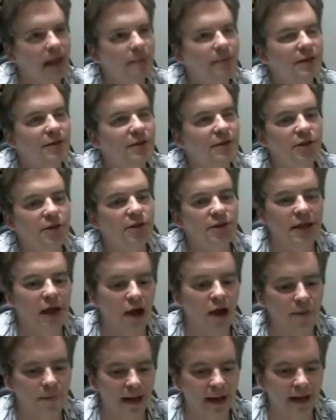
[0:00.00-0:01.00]
I mean, you just
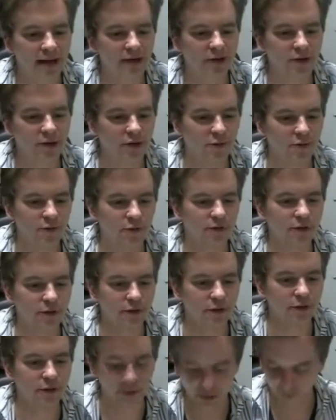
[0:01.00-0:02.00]

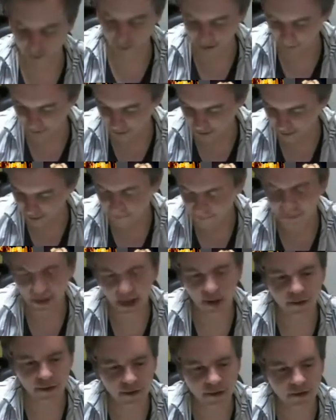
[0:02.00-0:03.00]
feel it right away, but
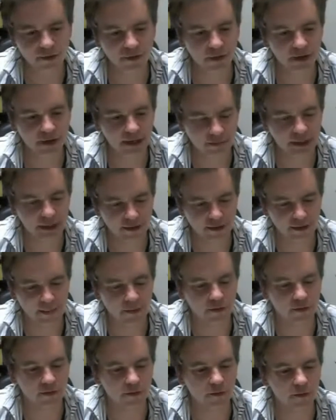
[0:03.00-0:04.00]
I was also trying to get
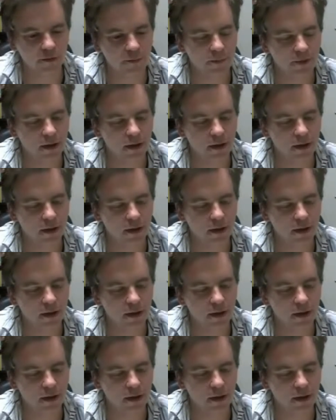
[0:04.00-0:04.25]
examples of